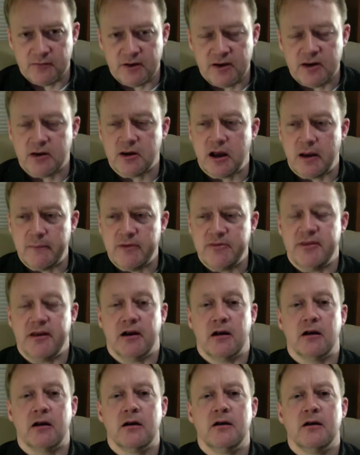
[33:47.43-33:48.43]
And you come in
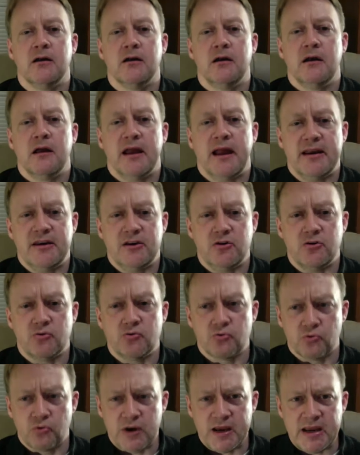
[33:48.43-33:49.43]
there and you
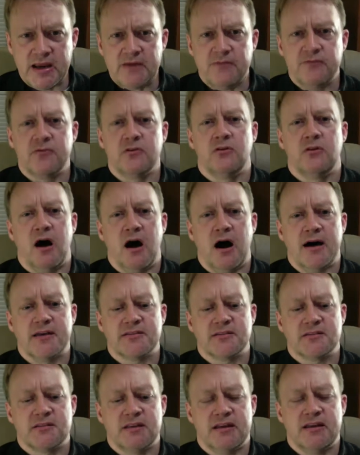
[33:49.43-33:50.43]
grieve the
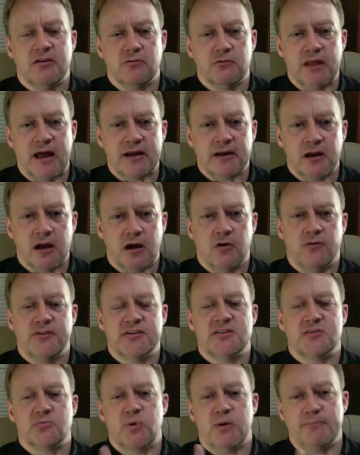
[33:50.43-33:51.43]
loss and you let go. And
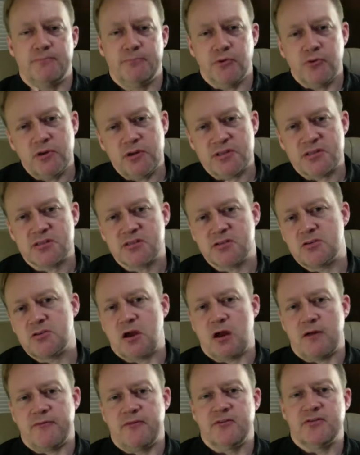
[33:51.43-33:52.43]
this is what Buddhists
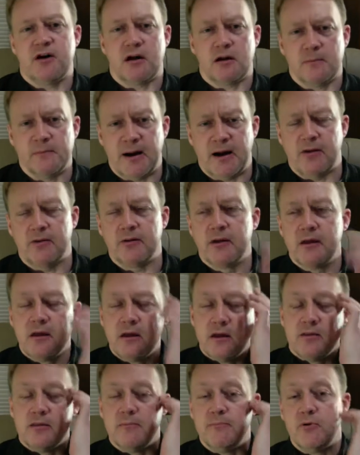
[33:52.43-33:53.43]
often talk about.
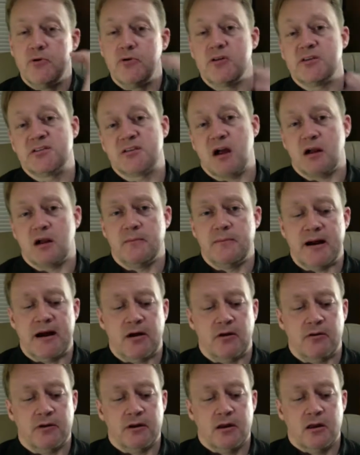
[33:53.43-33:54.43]
The Buddhists talk
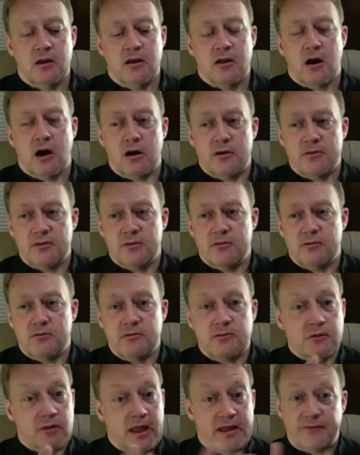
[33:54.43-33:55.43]
about
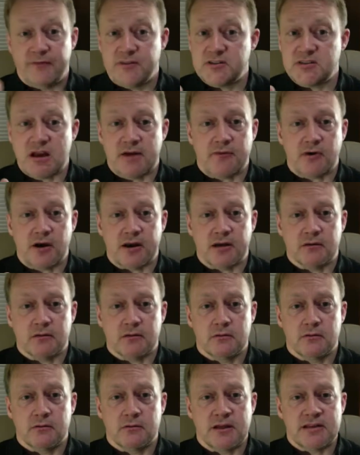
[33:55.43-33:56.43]
life is suffering.
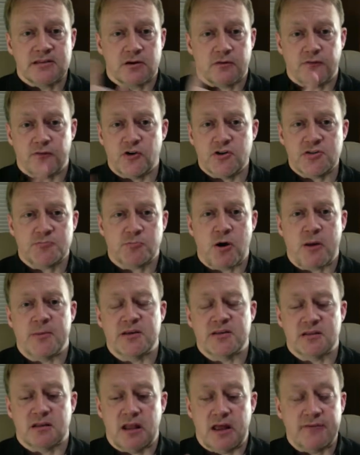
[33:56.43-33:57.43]
That's their first
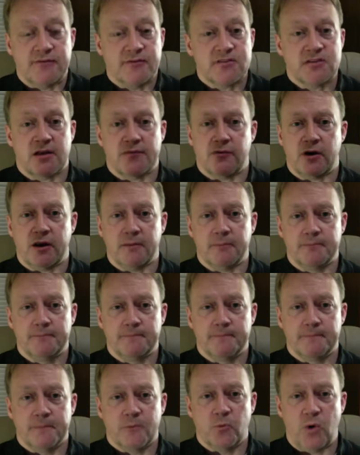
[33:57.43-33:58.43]
premise. Life is suffering.
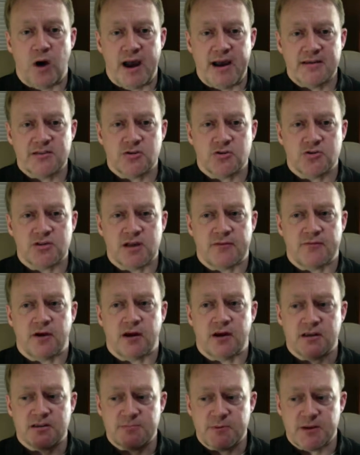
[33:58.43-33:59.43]
Why is there
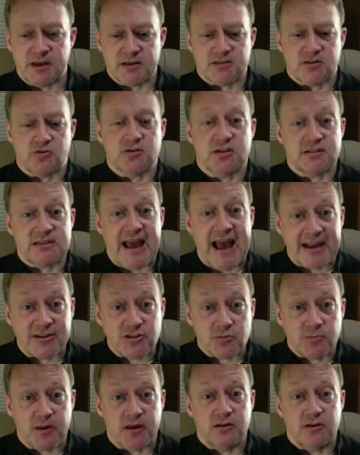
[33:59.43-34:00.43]
suffering? It's because there's
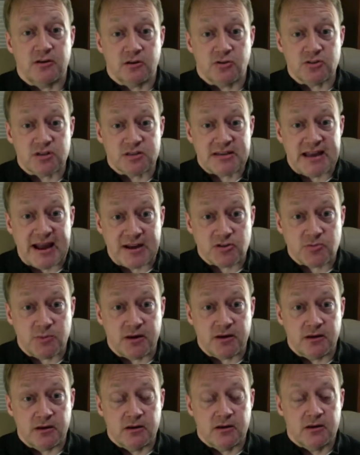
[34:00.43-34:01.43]
attachment. There's
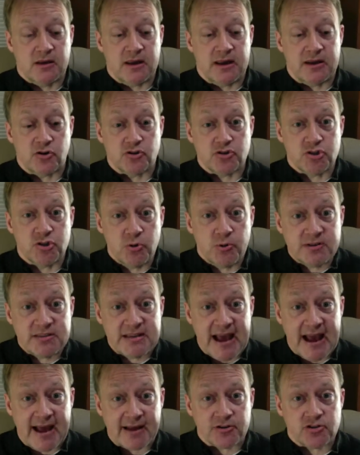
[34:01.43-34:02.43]
attachment. And you're too
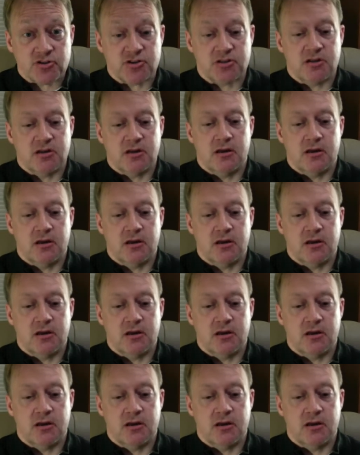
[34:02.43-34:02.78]
attached.